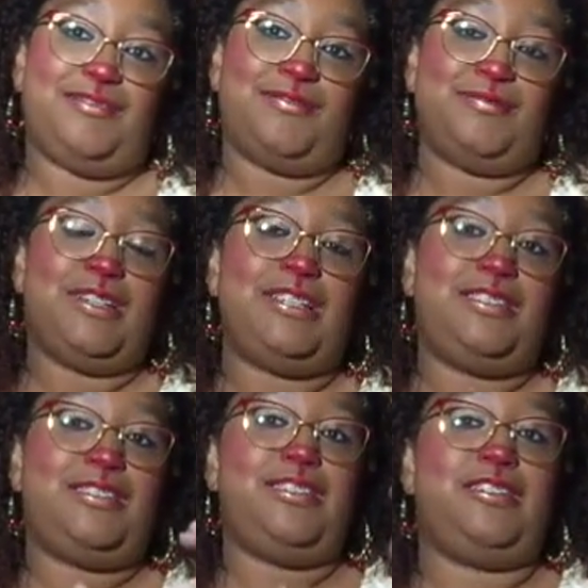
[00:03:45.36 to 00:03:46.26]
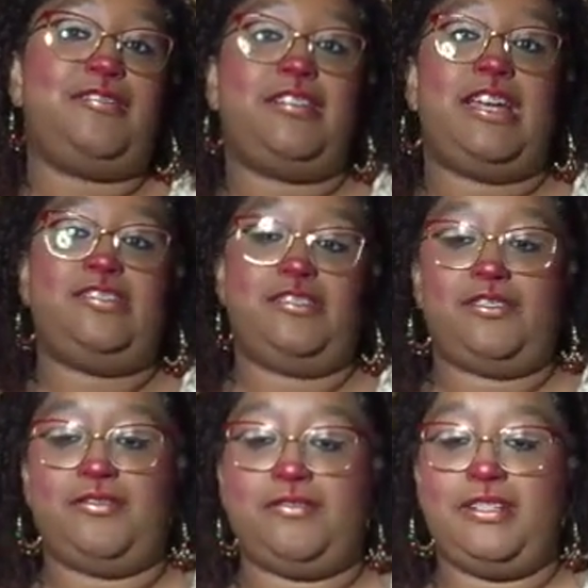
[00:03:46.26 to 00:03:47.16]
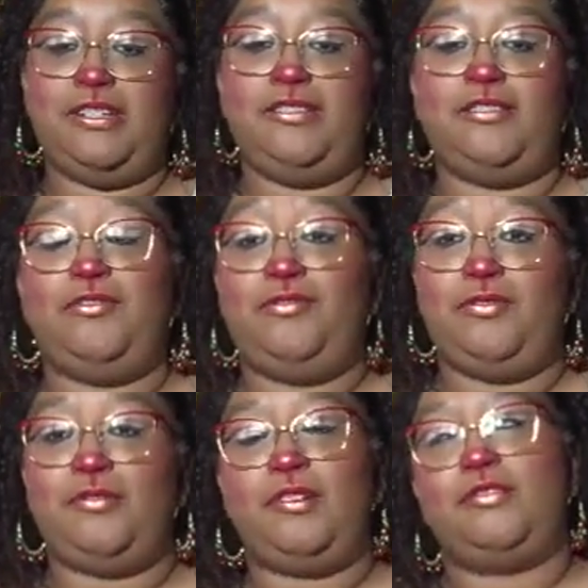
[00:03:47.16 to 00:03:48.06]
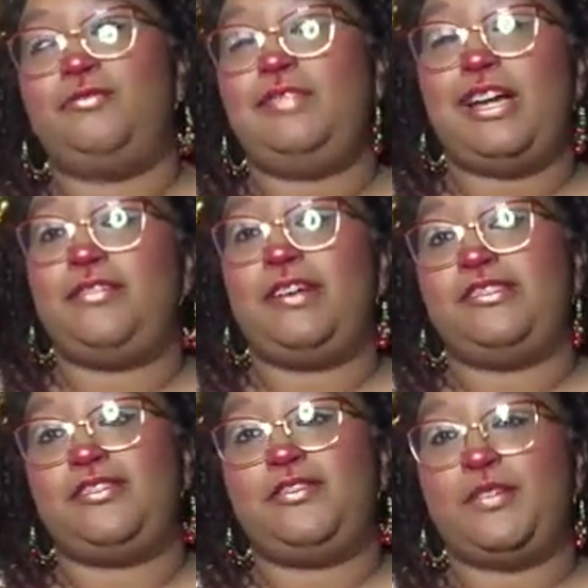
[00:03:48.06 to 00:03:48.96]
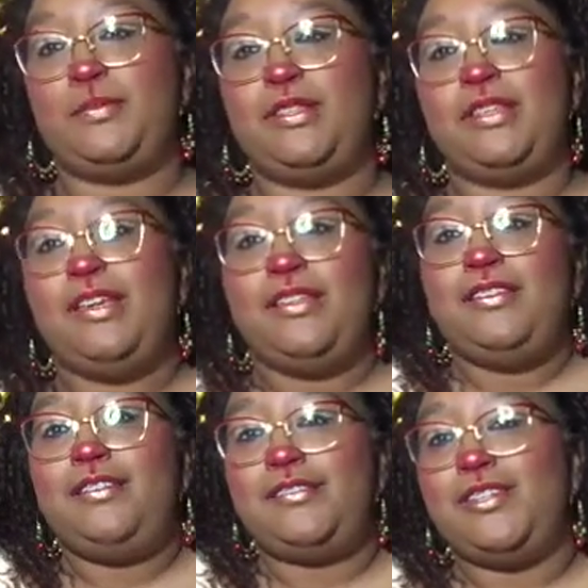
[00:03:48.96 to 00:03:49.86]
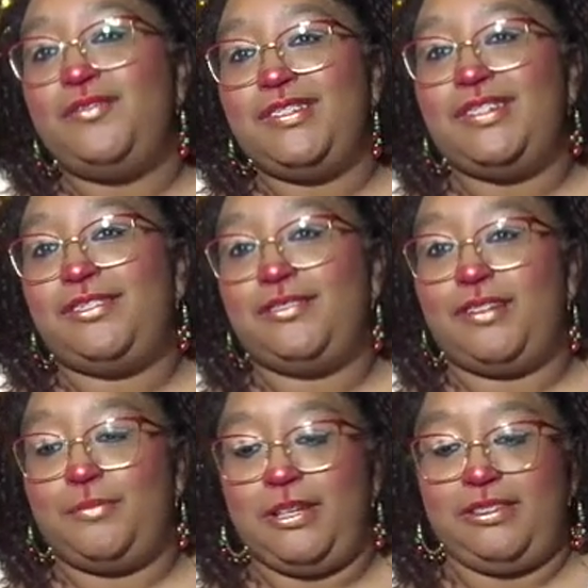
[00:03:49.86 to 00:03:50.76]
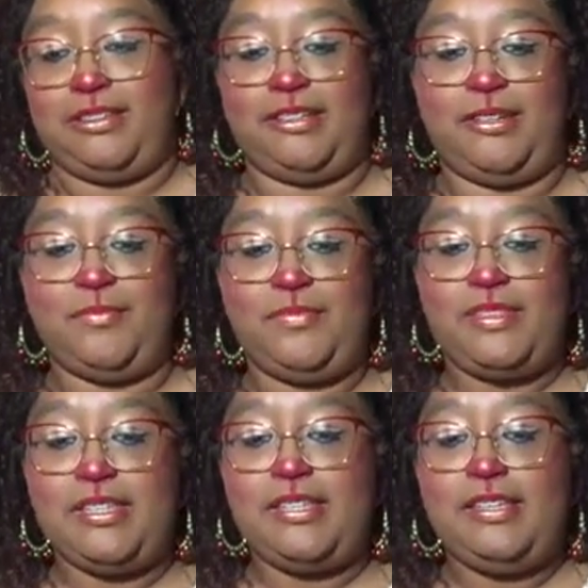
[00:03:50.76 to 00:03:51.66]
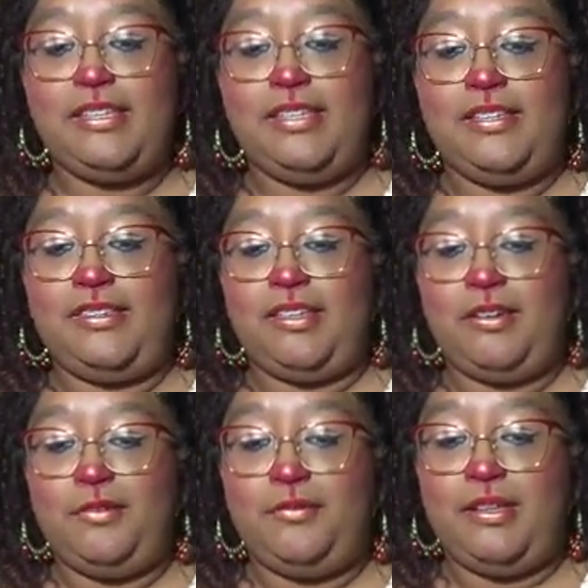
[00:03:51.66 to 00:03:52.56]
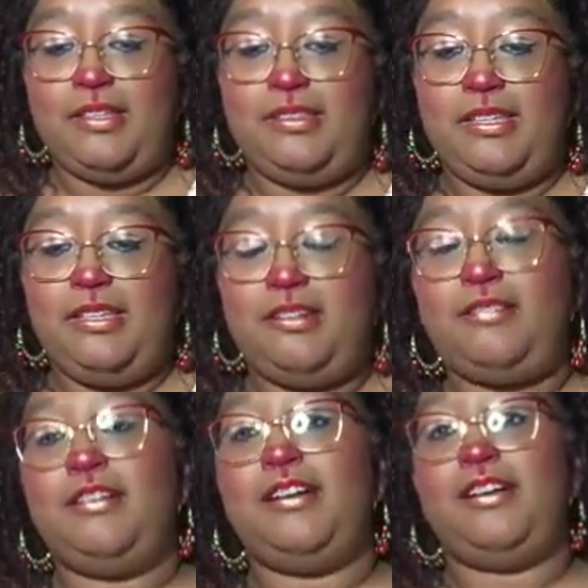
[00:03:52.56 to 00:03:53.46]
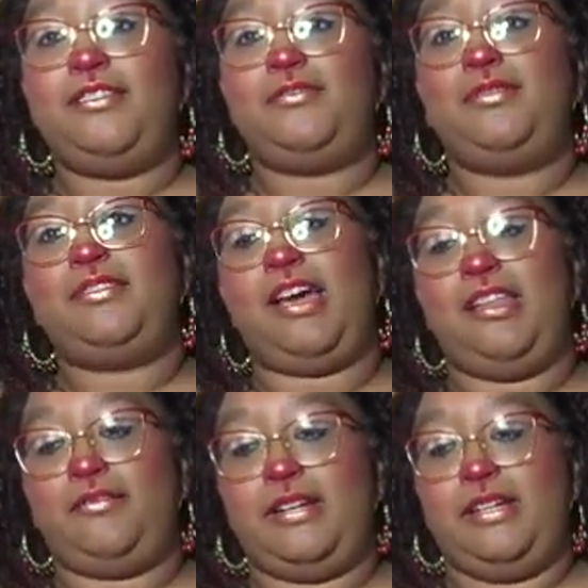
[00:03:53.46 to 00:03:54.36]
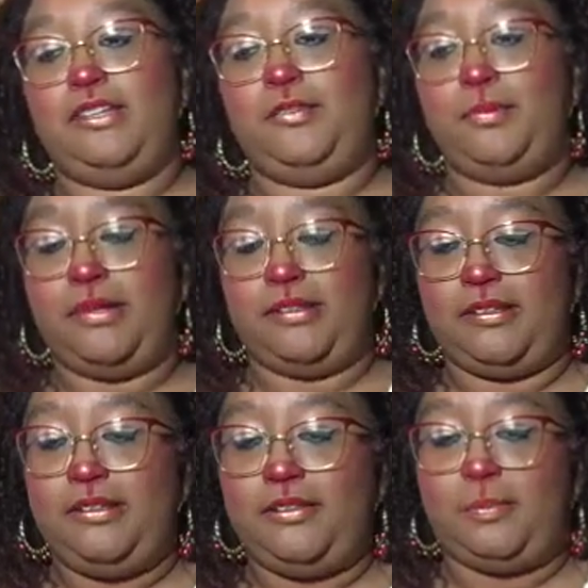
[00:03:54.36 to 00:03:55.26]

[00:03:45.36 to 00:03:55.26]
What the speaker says: what the creation story is, or not creation story, but the nativity story, basically. So the Hurons will tolerate his presence,